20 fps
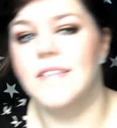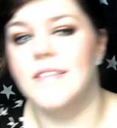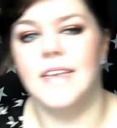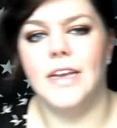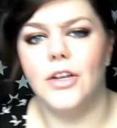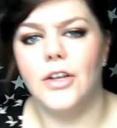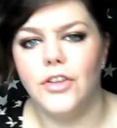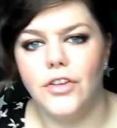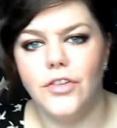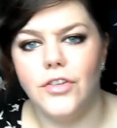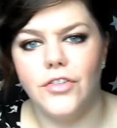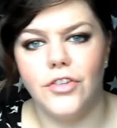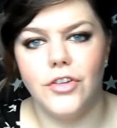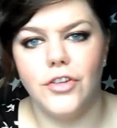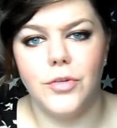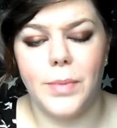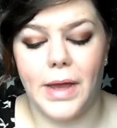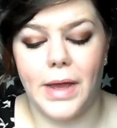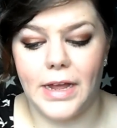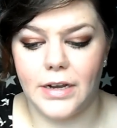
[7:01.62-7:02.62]
I see it on
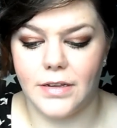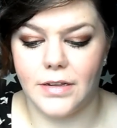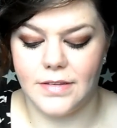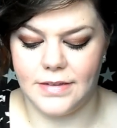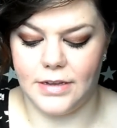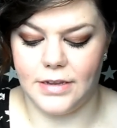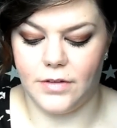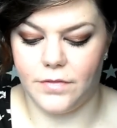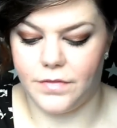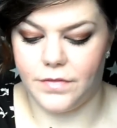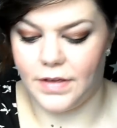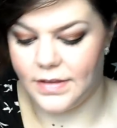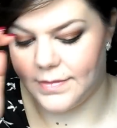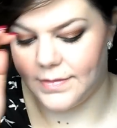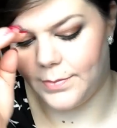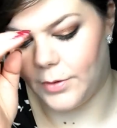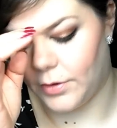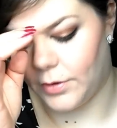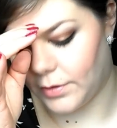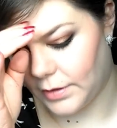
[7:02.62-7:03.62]
YouTube and I see it on
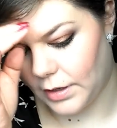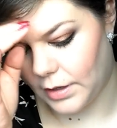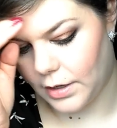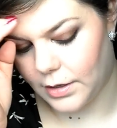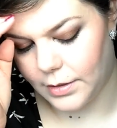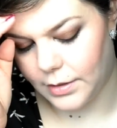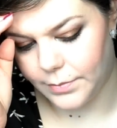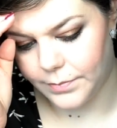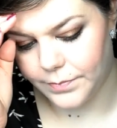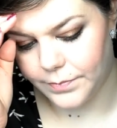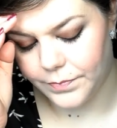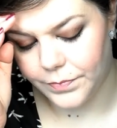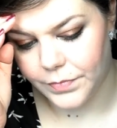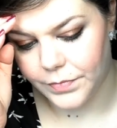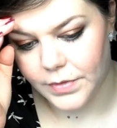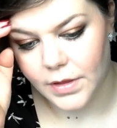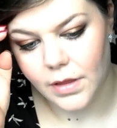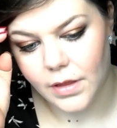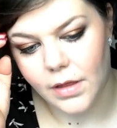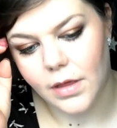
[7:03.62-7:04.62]
Facebook. Um,